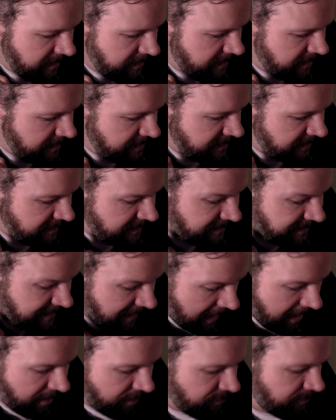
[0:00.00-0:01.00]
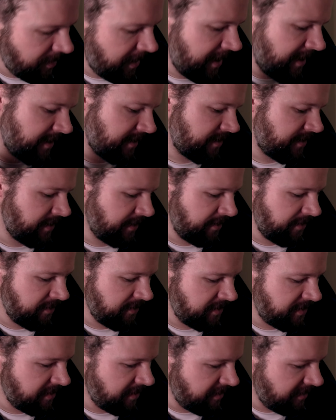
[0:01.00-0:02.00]
is a downright
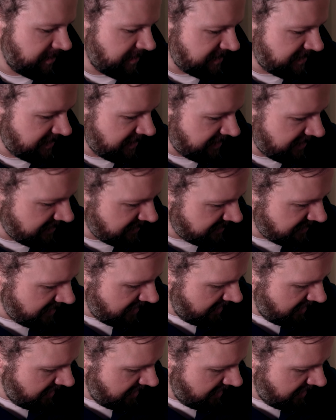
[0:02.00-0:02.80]
seducer, he says.